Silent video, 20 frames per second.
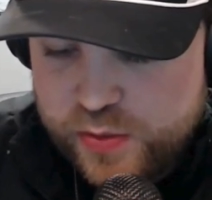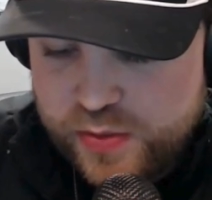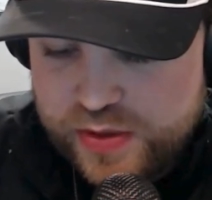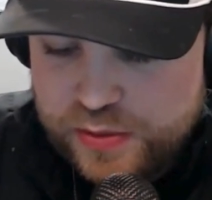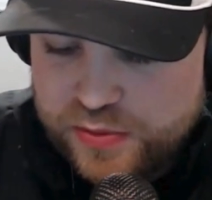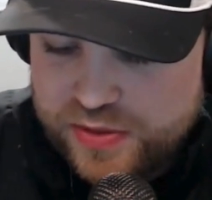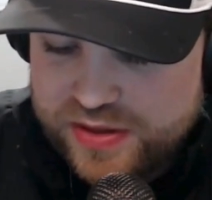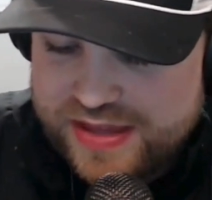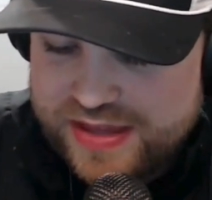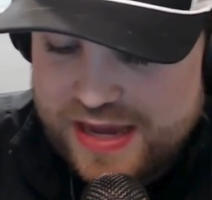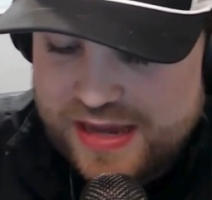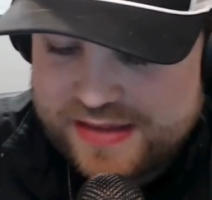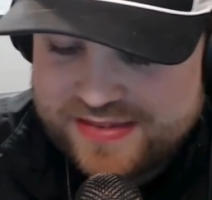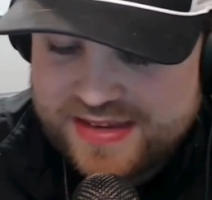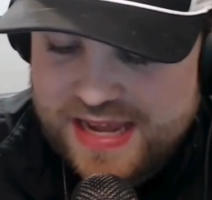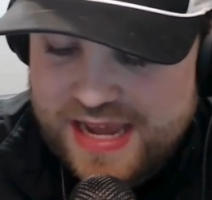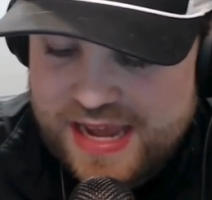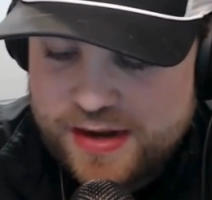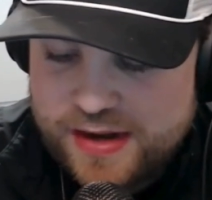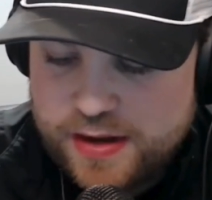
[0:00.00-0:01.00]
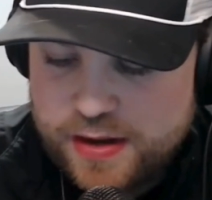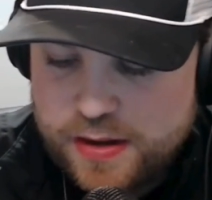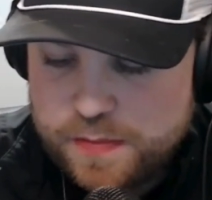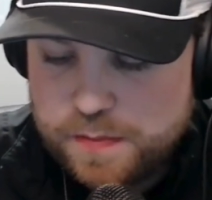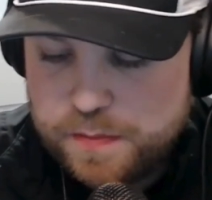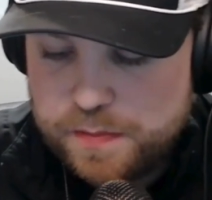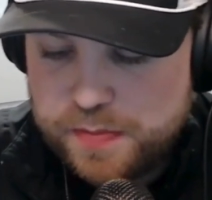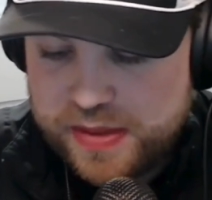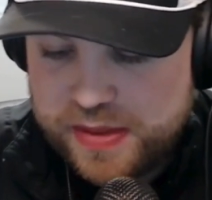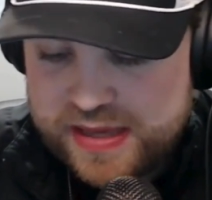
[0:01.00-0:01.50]
He really hasn't had any
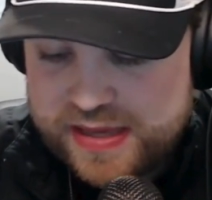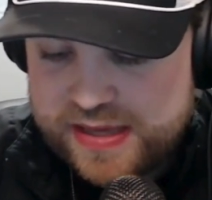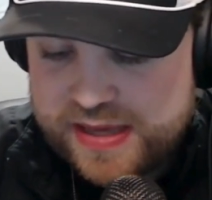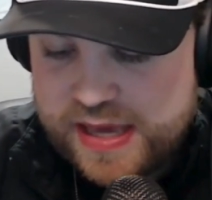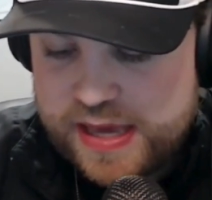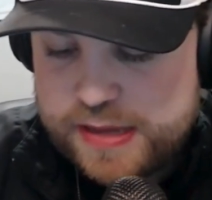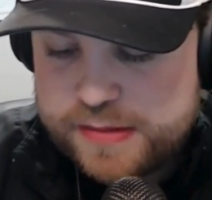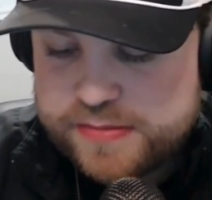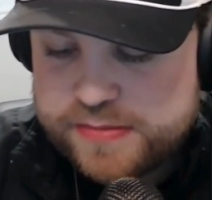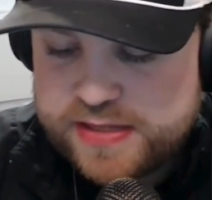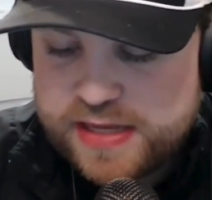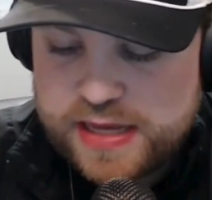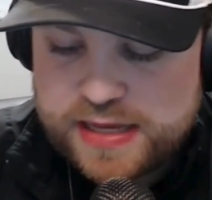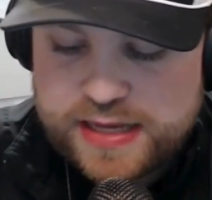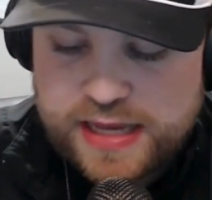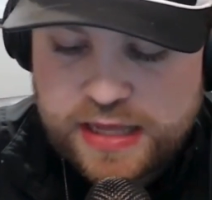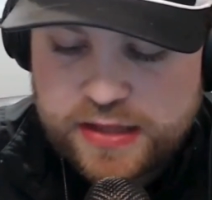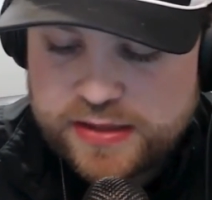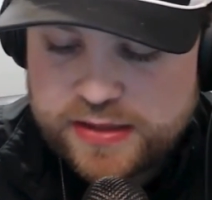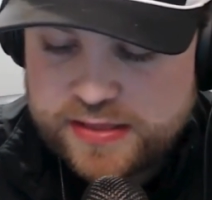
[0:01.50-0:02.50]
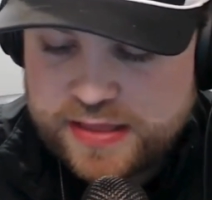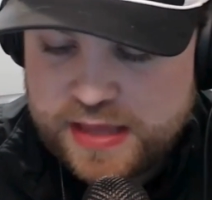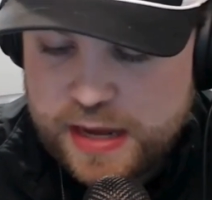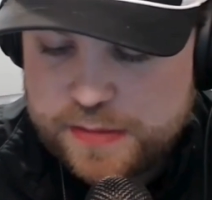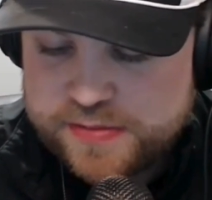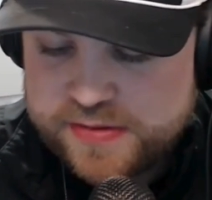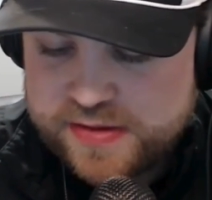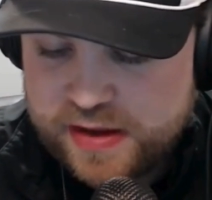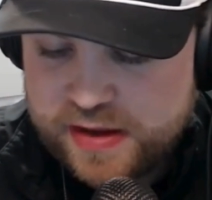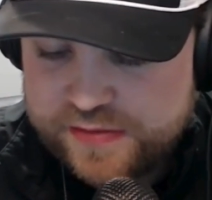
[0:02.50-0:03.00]
big games yet. Kellen
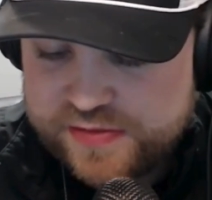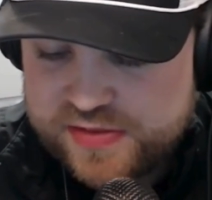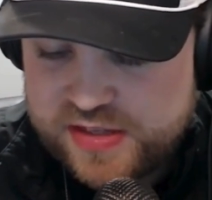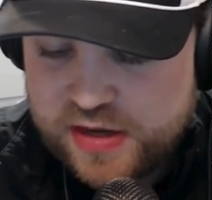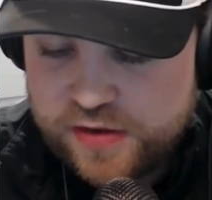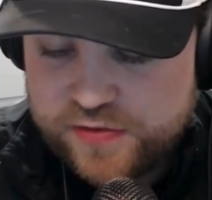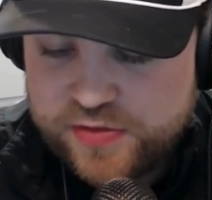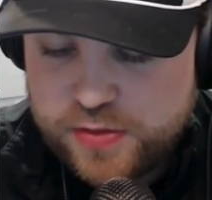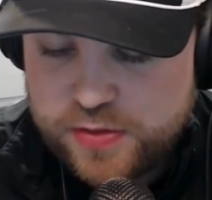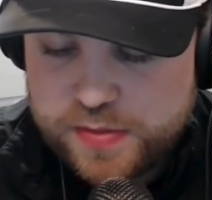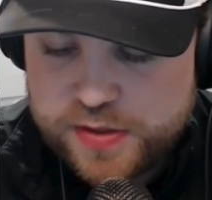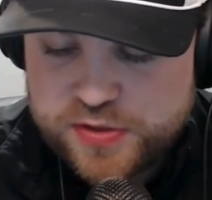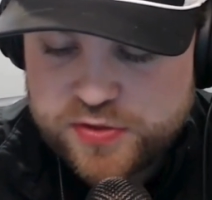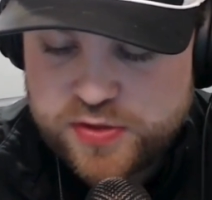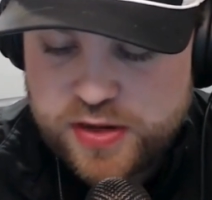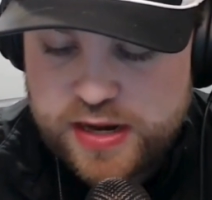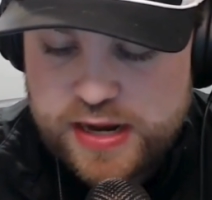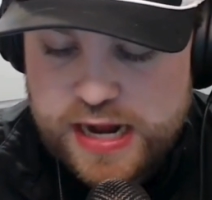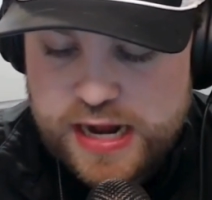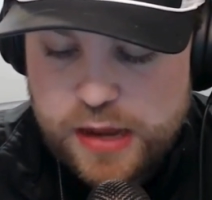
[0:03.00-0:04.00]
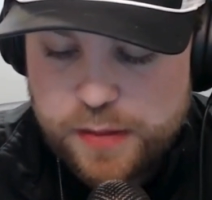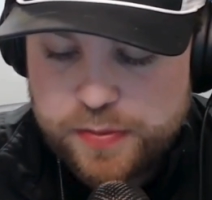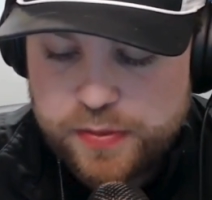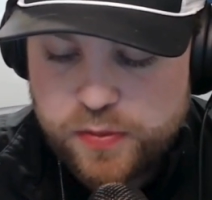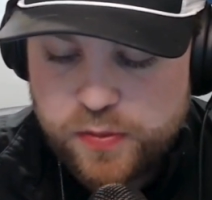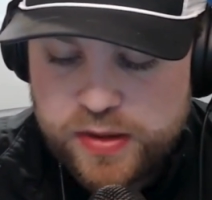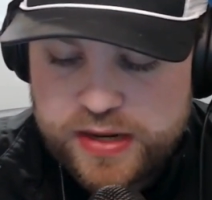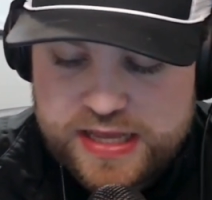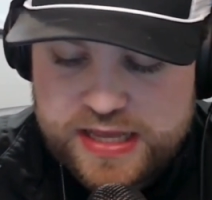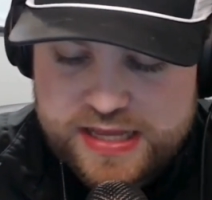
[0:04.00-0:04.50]
Thames is obviously off the bench right now, but
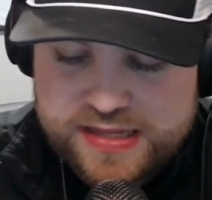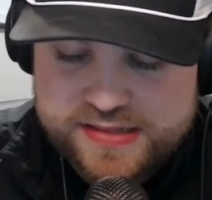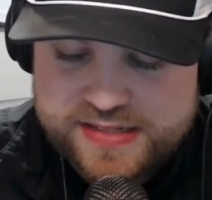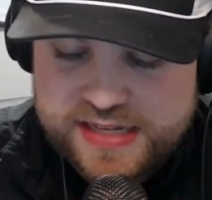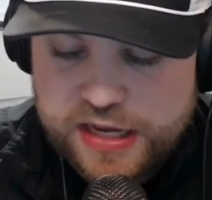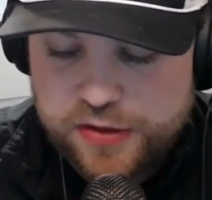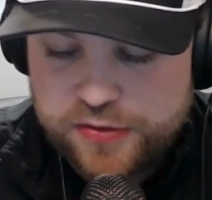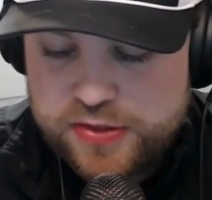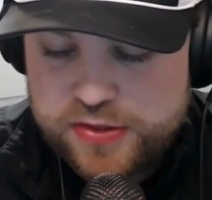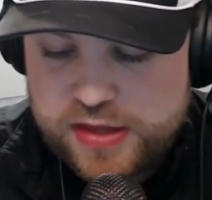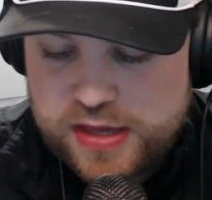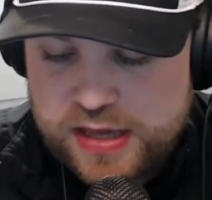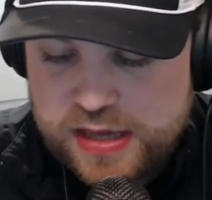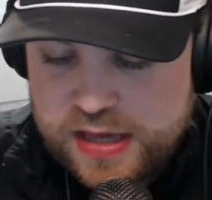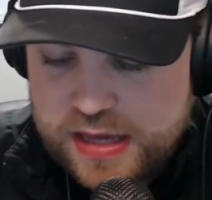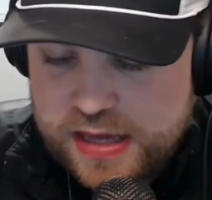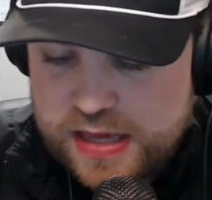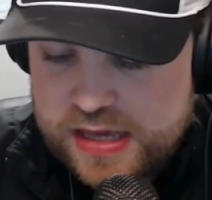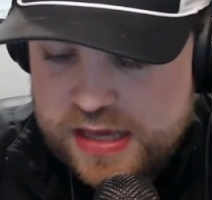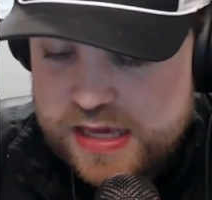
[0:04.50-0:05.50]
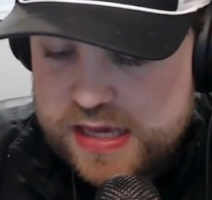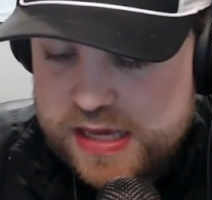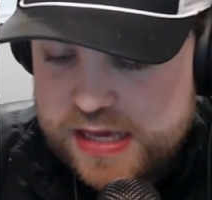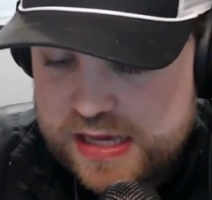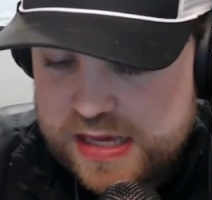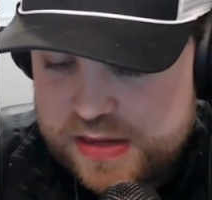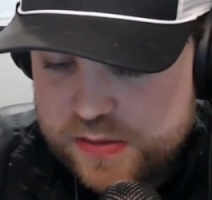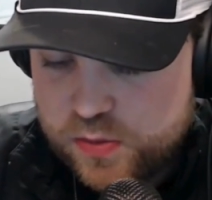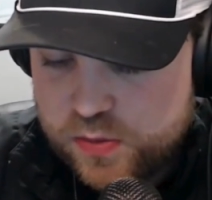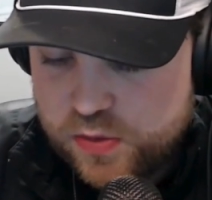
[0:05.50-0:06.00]
when he gets healthy,
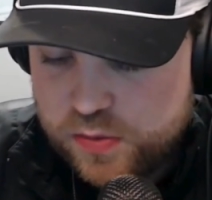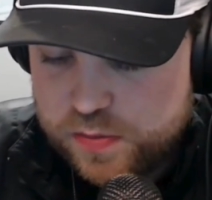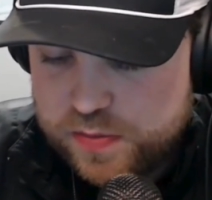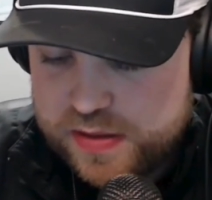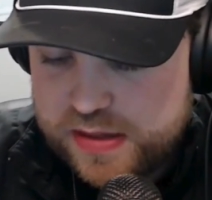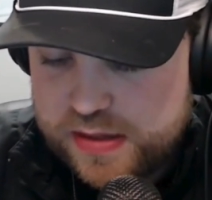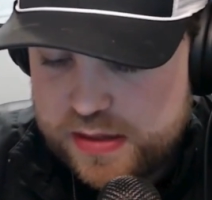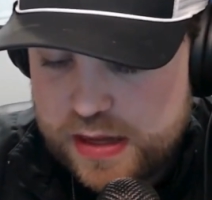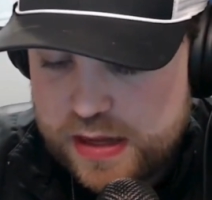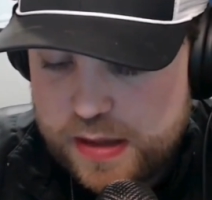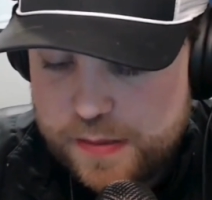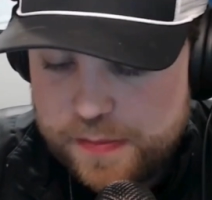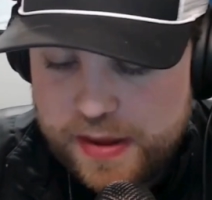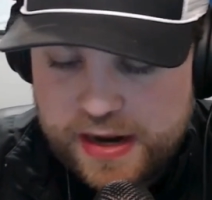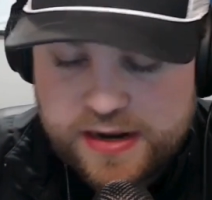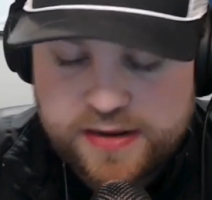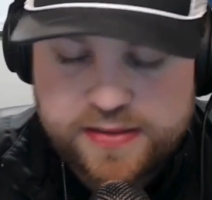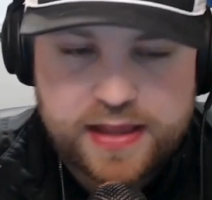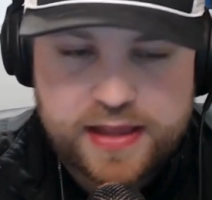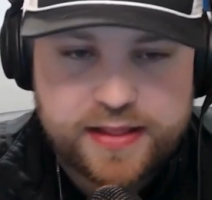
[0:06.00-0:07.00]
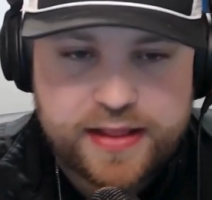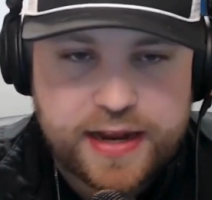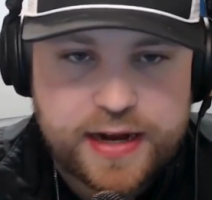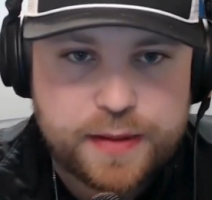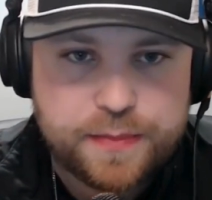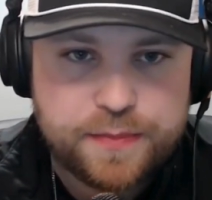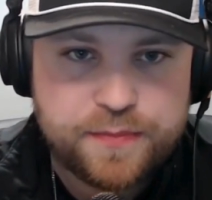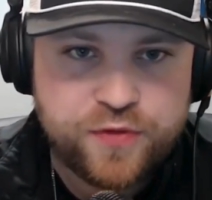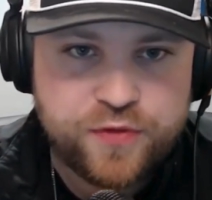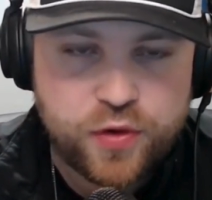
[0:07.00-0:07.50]
he will be back in that
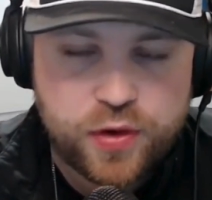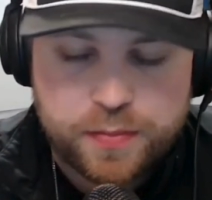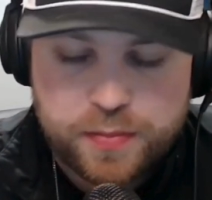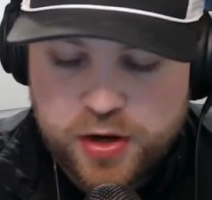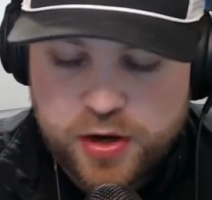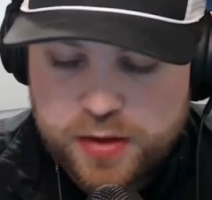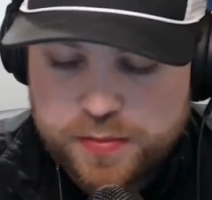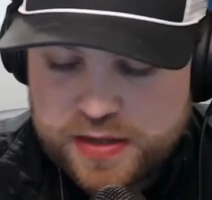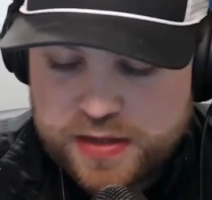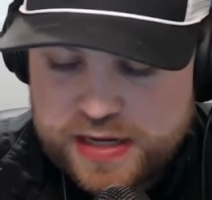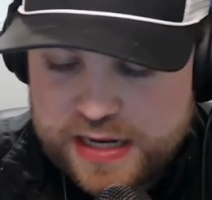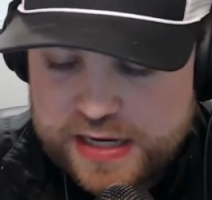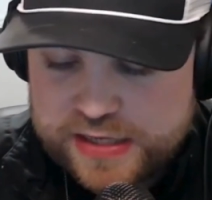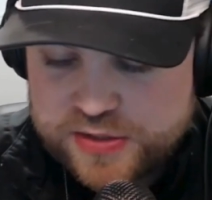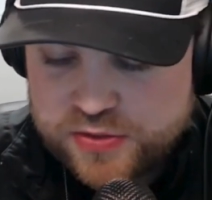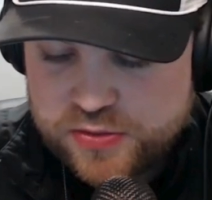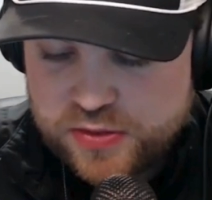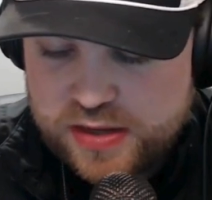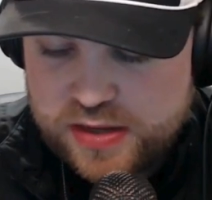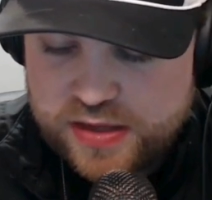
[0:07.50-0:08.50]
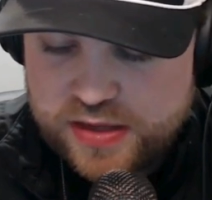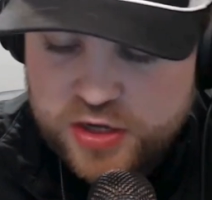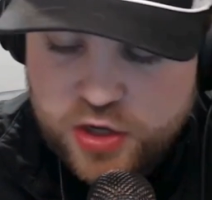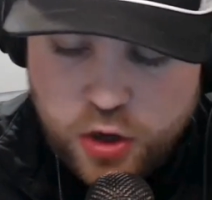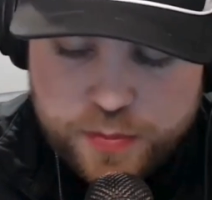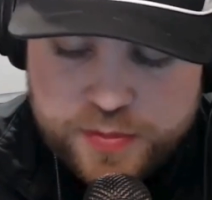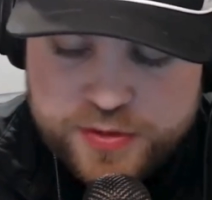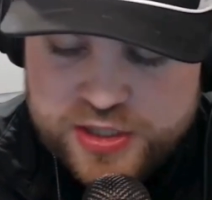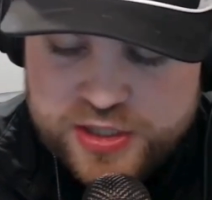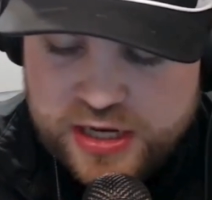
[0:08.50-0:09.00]
lineup for Amari McCautry. And then
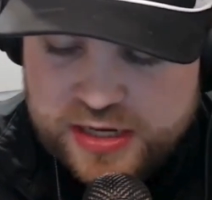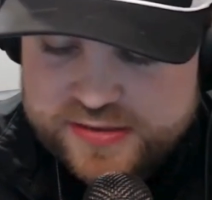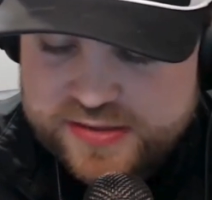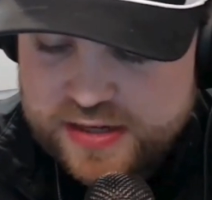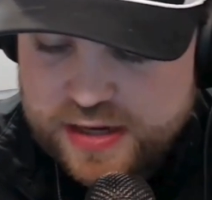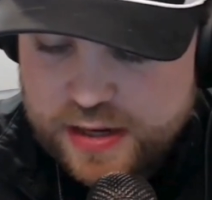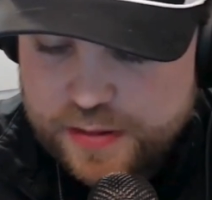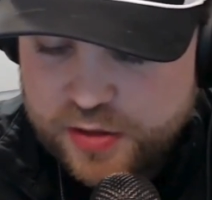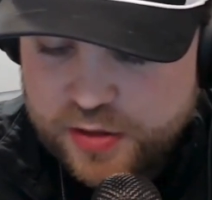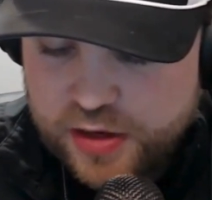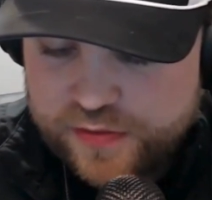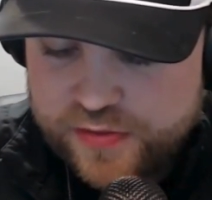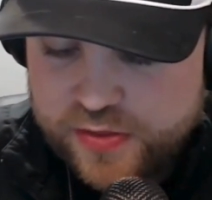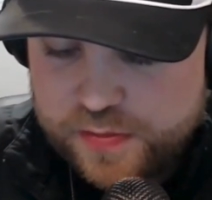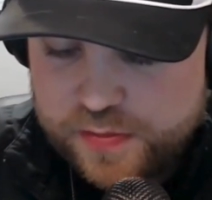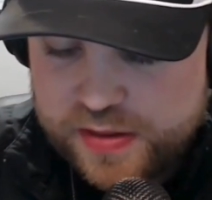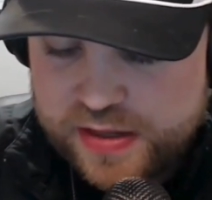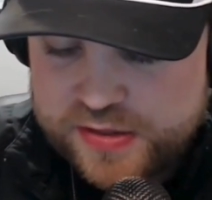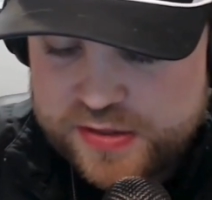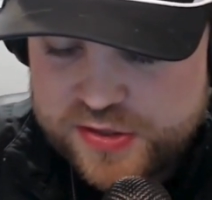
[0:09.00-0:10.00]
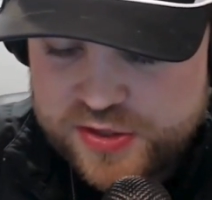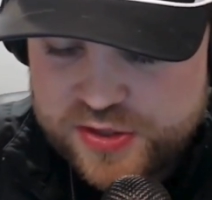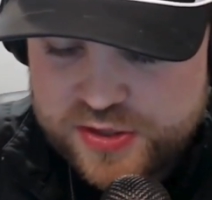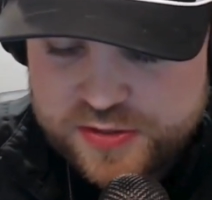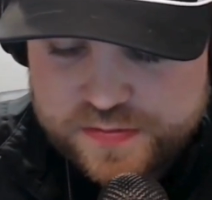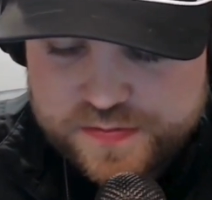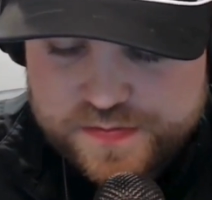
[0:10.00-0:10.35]
Kobe Johnson coming off the bench.